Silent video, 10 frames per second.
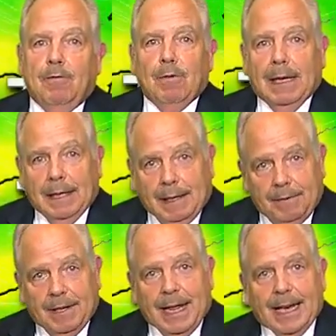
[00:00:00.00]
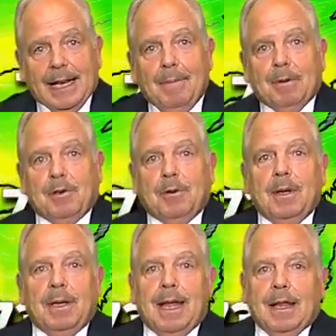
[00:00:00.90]
relative to that temperature.
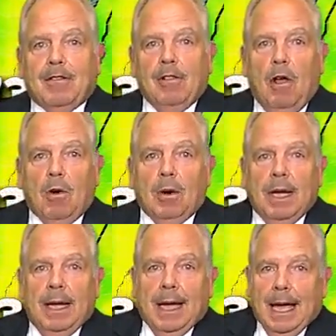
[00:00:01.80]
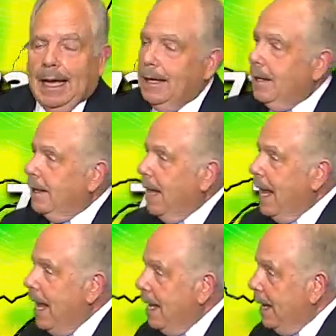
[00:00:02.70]
That's low. And uh, the
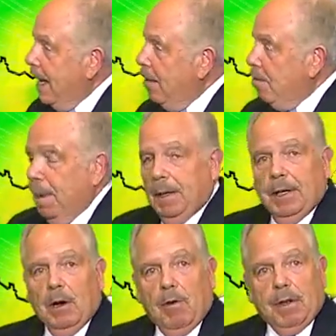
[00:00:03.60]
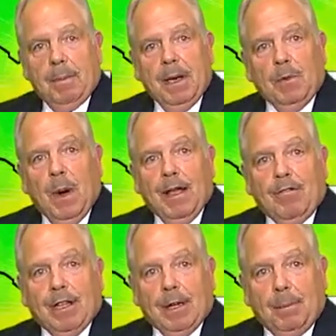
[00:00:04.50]
heat is building over the
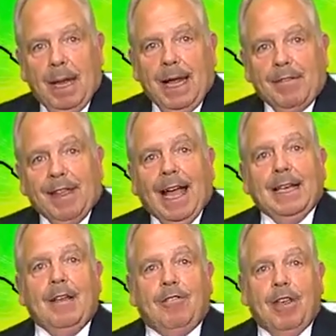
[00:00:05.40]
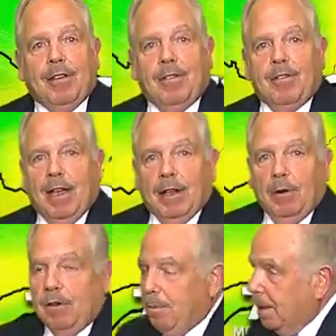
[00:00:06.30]
Midwest and the plains, 96 in St.
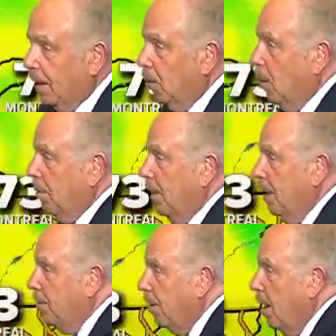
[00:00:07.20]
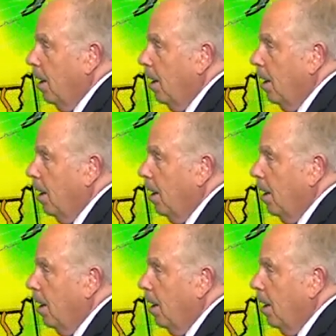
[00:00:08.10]
Louis, but the Northeast,